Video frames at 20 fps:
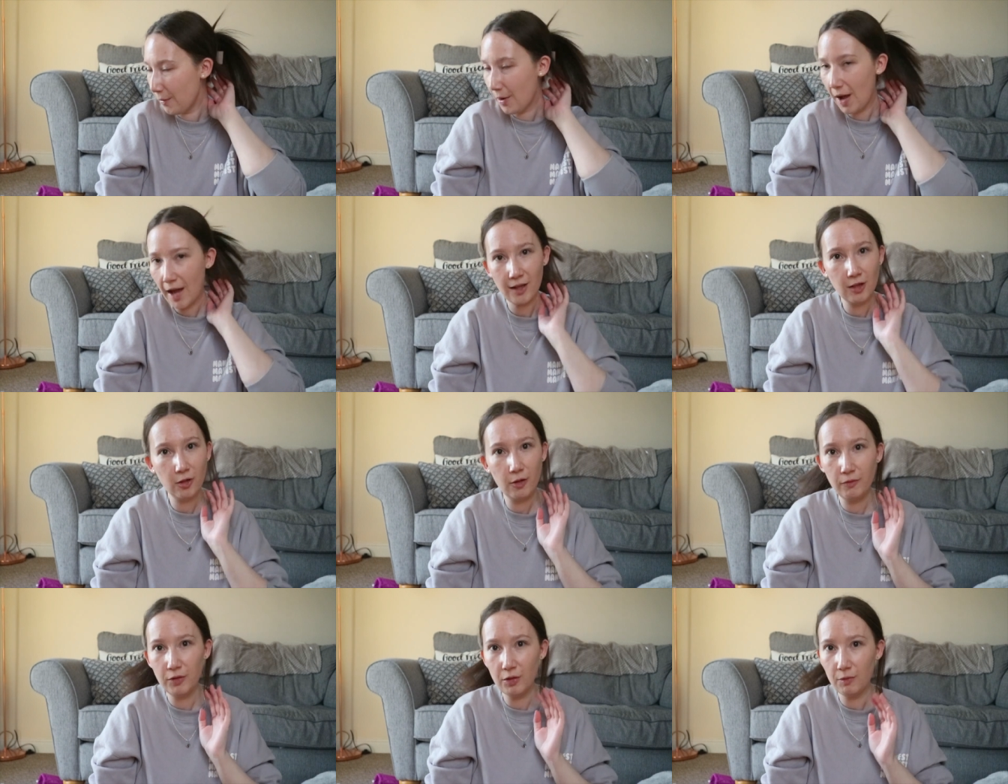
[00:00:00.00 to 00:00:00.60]
but I'd
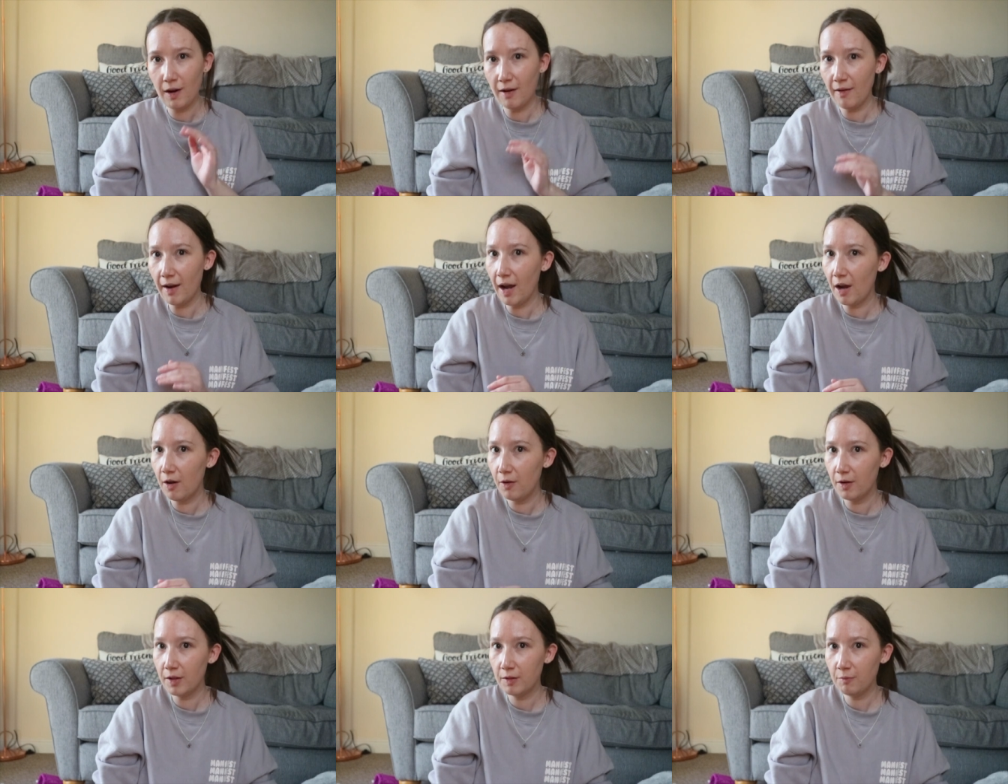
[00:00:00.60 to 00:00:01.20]
love to wear it
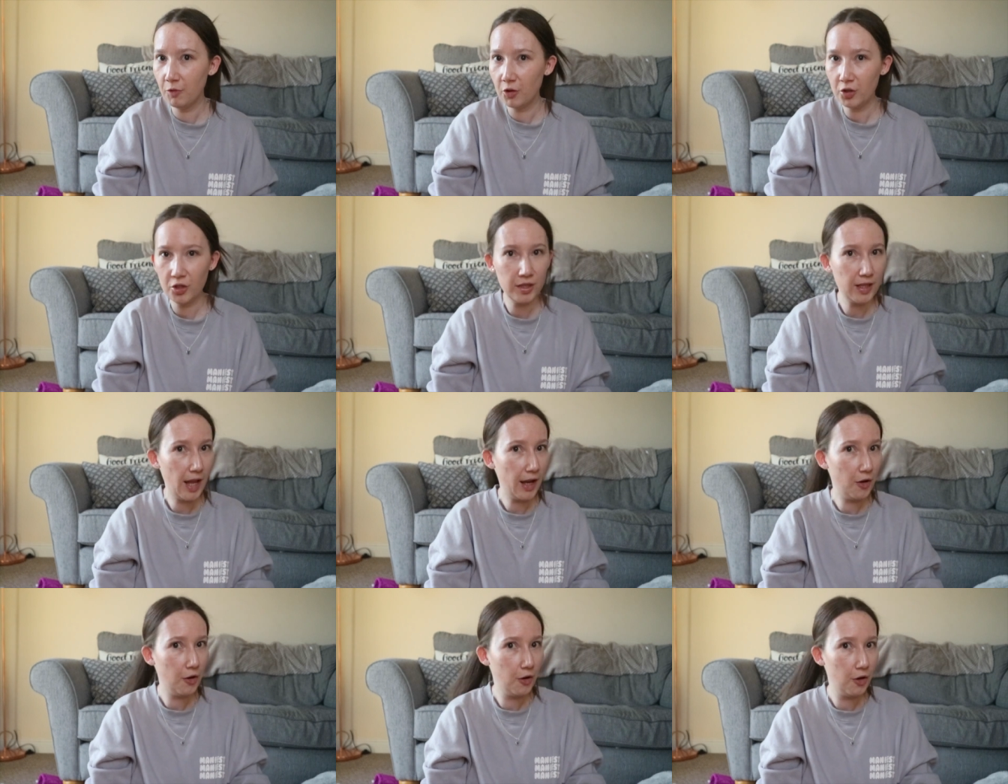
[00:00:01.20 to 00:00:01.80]
out as much as
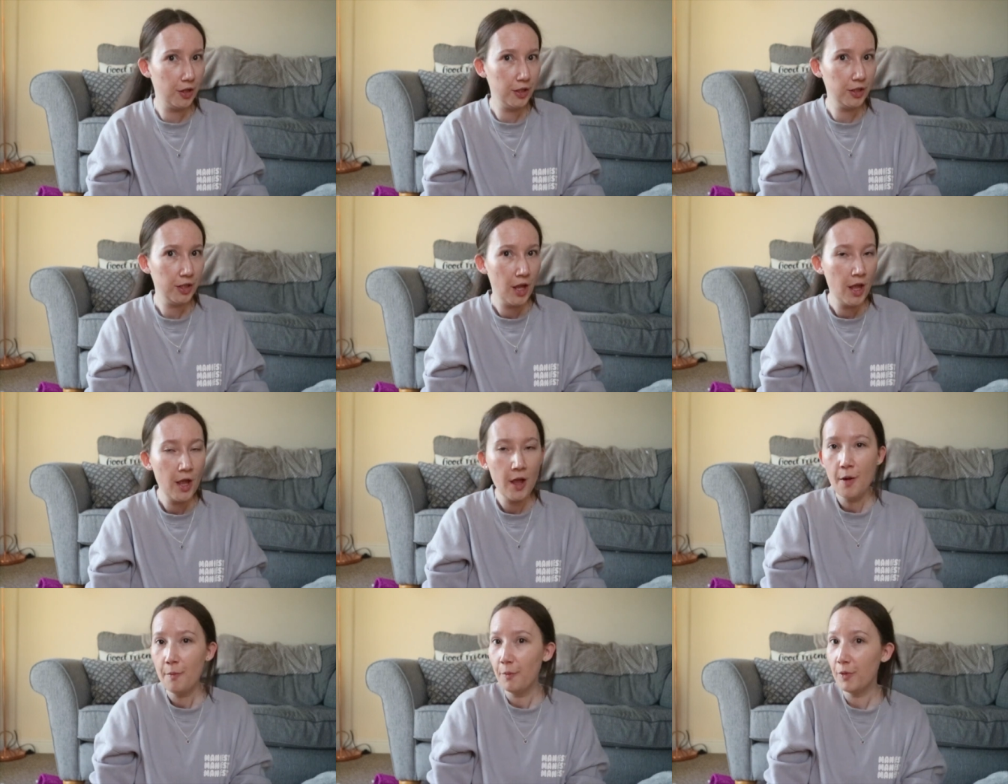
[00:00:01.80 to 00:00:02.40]
I could.
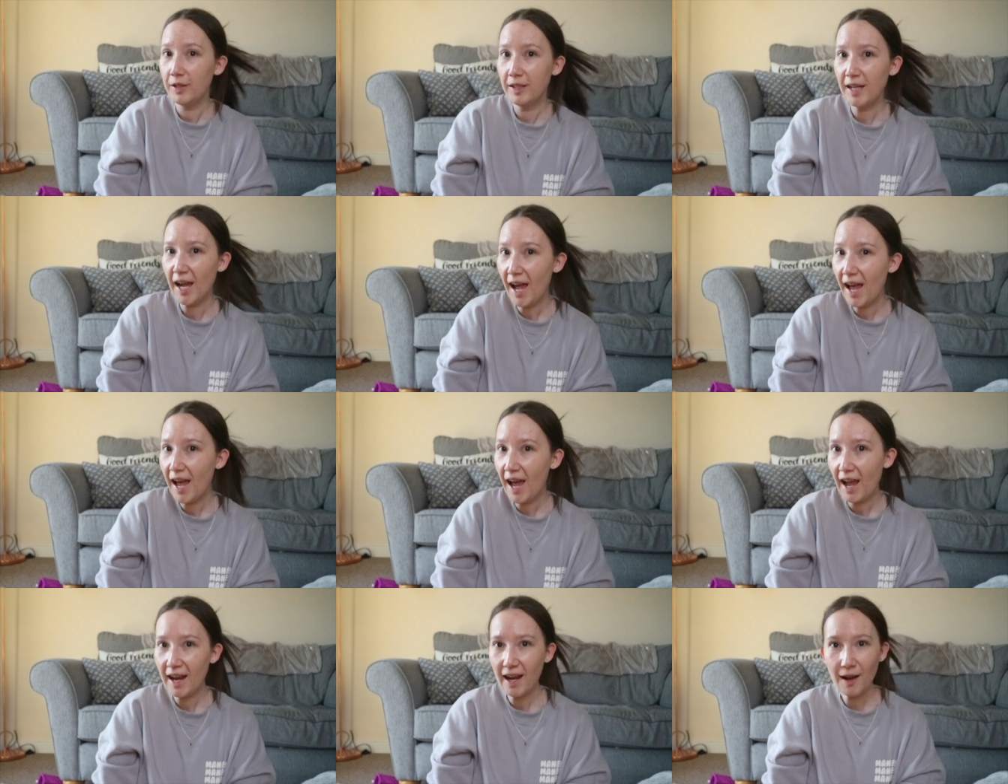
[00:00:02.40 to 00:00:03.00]
But
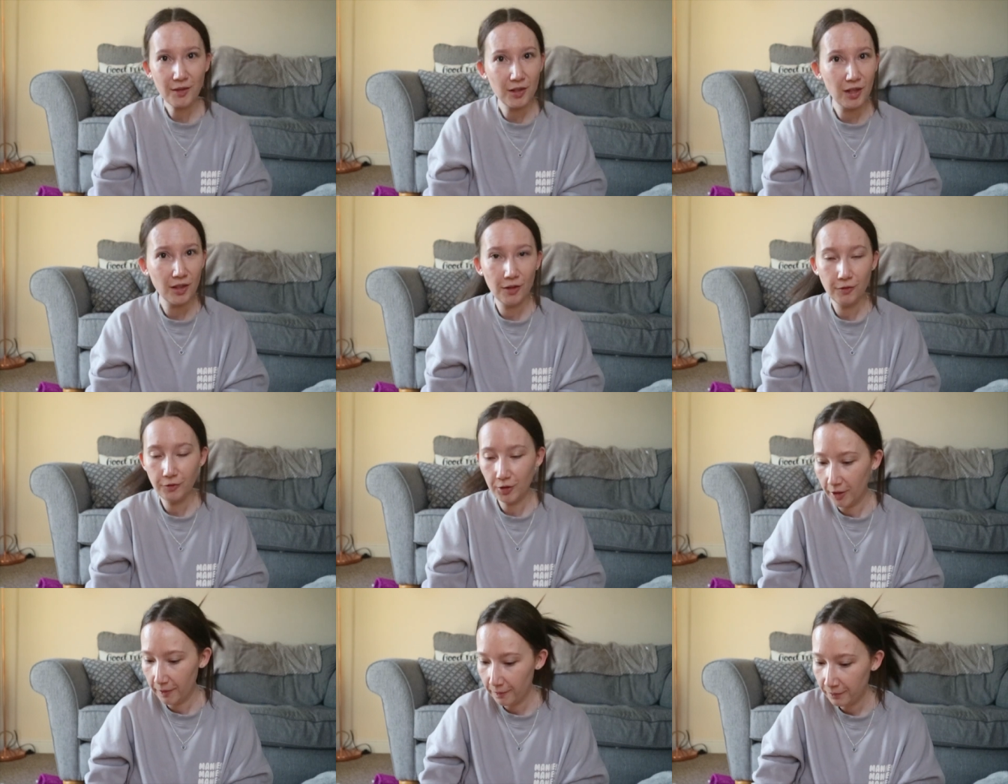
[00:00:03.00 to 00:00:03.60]
yeah, I absolutely
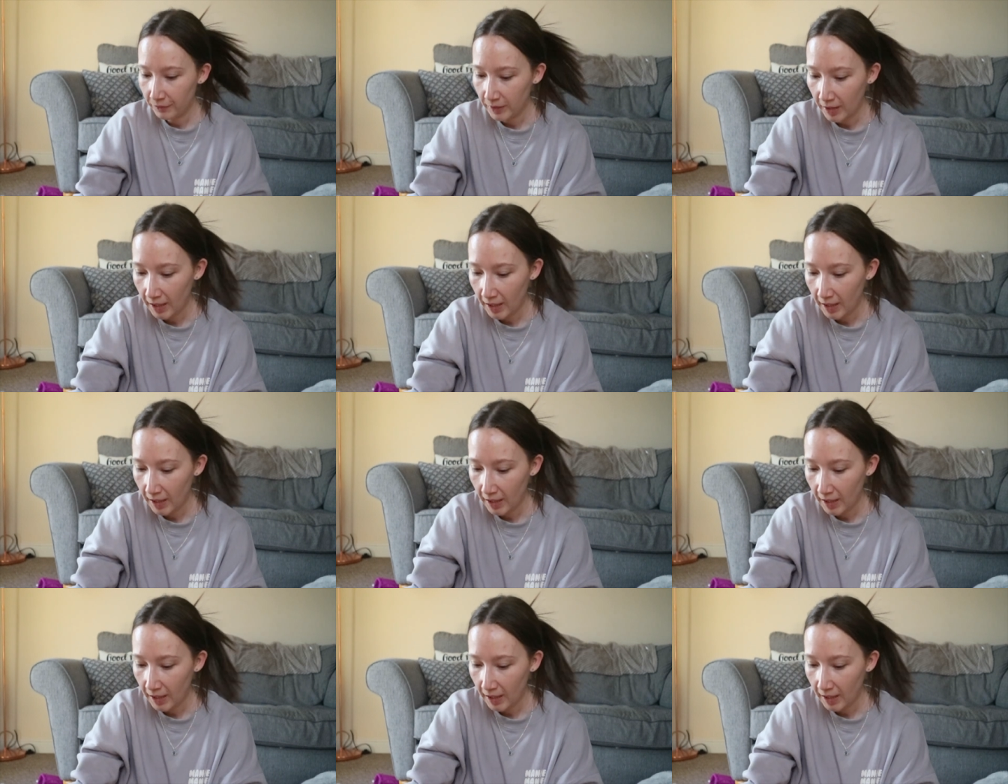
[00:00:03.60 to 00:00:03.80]
love them.